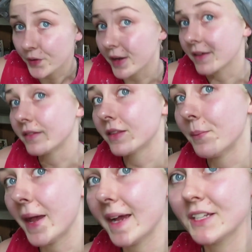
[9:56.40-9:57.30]
Okay, the
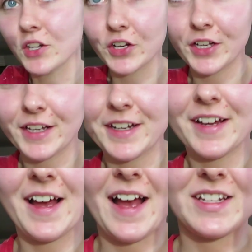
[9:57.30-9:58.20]
bag is
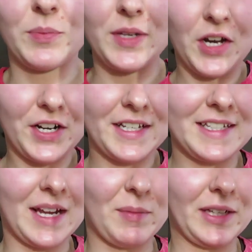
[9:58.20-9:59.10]
on. To be
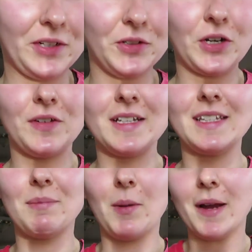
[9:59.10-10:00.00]
honest, I'm a little
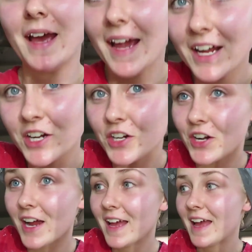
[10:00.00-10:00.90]
nervous about my
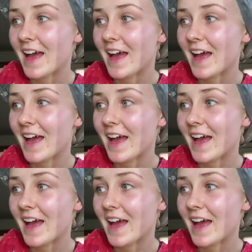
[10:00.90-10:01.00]
hair.